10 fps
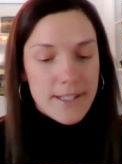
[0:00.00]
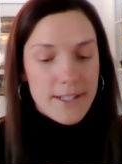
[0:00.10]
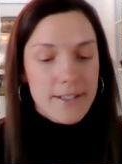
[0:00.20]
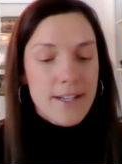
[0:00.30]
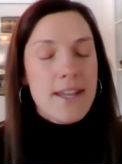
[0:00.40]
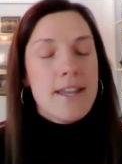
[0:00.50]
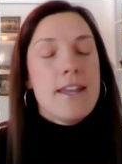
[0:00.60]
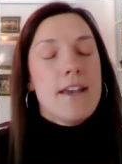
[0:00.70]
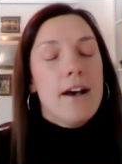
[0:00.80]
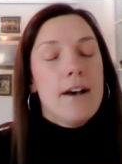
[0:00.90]
And
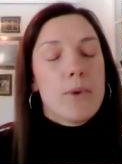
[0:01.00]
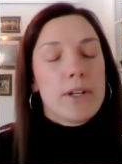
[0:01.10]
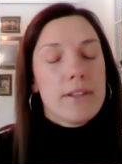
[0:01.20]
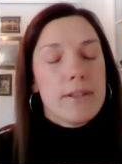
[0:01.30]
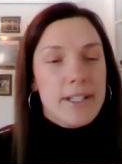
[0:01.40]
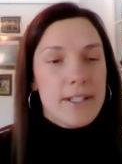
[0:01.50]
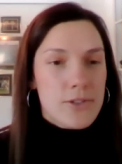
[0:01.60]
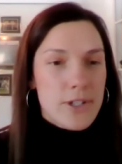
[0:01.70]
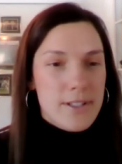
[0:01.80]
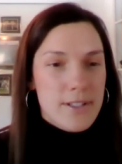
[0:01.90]
um, one of the big
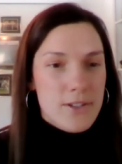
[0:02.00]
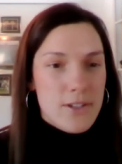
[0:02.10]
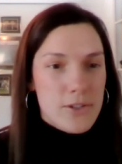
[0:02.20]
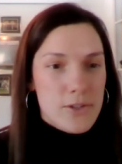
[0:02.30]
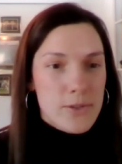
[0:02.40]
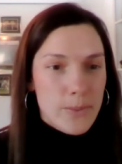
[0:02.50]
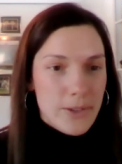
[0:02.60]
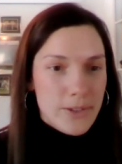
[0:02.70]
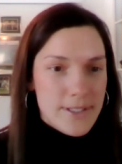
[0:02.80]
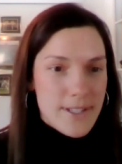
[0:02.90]
constraints in the juice
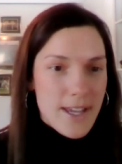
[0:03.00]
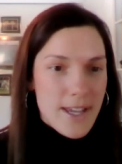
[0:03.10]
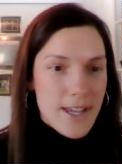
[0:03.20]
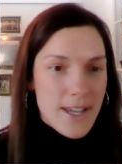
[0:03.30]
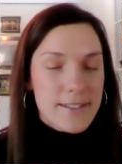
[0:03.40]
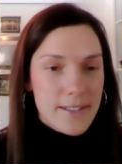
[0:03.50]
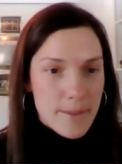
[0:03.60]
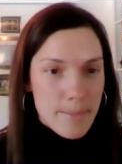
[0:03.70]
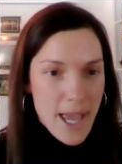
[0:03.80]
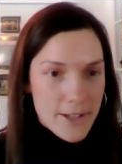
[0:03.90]
world is that unless it's
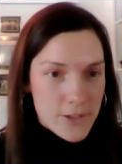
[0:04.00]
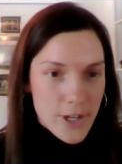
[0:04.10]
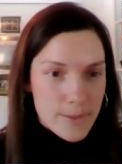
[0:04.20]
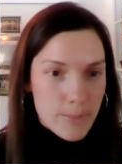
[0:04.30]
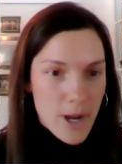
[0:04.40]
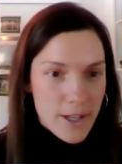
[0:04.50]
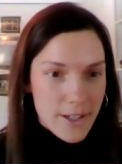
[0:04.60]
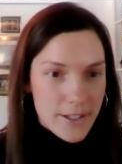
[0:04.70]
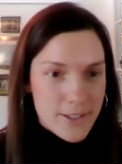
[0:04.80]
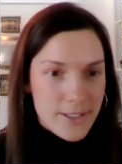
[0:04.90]
a pasteurized
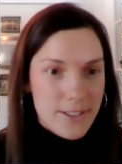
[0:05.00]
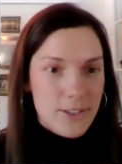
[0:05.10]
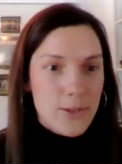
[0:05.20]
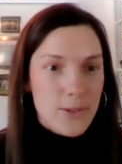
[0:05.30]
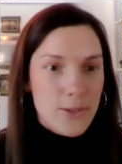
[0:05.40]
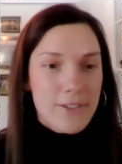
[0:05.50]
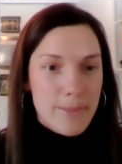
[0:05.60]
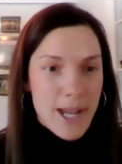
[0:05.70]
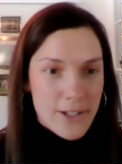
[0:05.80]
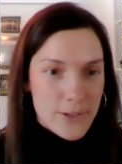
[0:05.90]
product, you have to
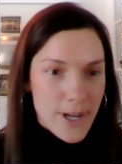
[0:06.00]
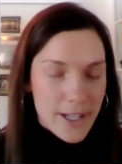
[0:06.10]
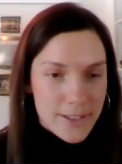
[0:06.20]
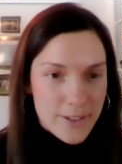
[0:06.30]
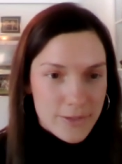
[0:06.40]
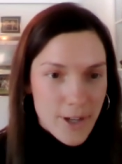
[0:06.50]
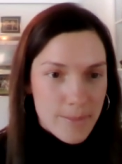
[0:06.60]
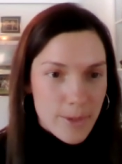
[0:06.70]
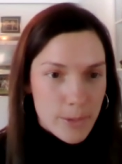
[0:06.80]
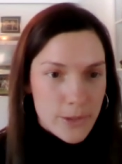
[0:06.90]
buy it directly
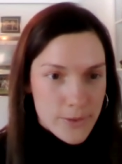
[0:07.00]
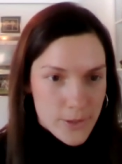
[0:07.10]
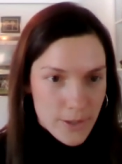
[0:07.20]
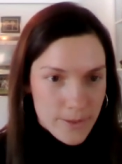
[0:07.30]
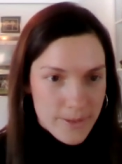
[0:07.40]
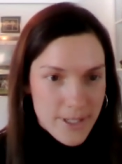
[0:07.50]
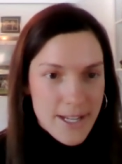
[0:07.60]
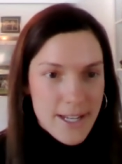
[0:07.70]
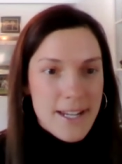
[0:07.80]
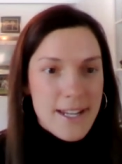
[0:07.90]
from the producer. Yeah.